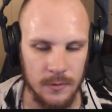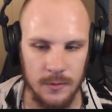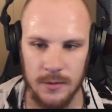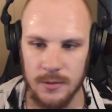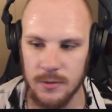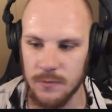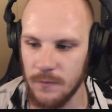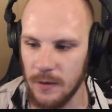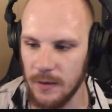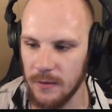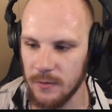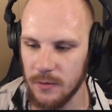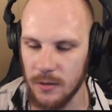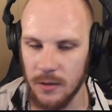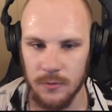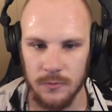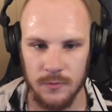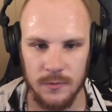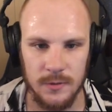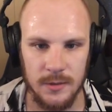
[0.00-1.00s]
Let's render
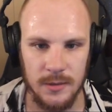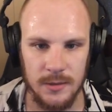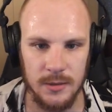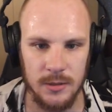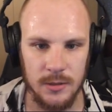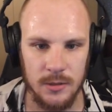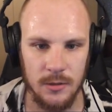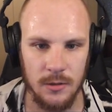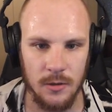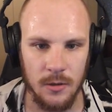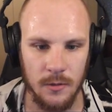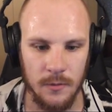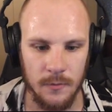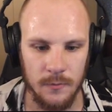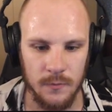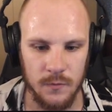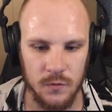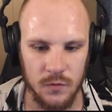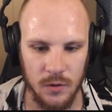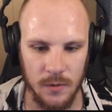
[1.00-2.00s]
out this
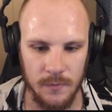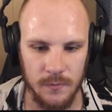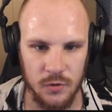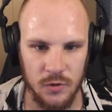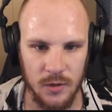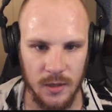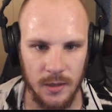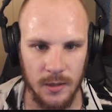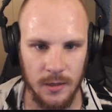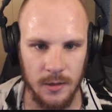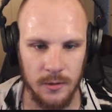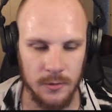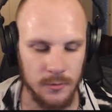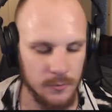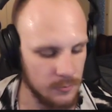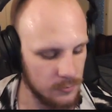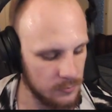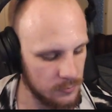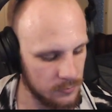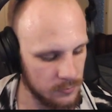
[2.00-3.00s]
drum track here.